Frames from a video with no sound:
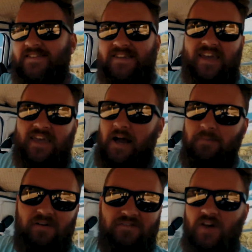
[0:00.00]
taking out
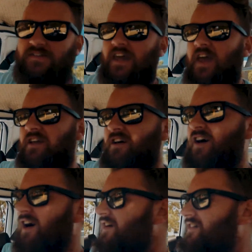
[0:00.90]
my first K
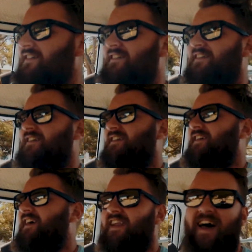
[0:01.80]
car
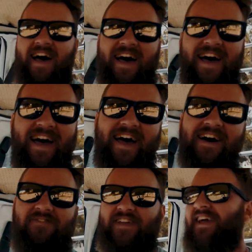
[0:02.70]
and
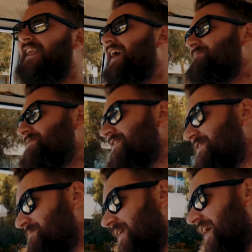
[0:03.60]
having an
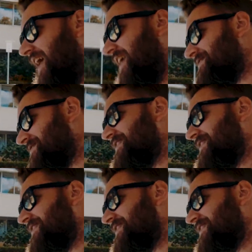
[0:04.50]
absolute laugh.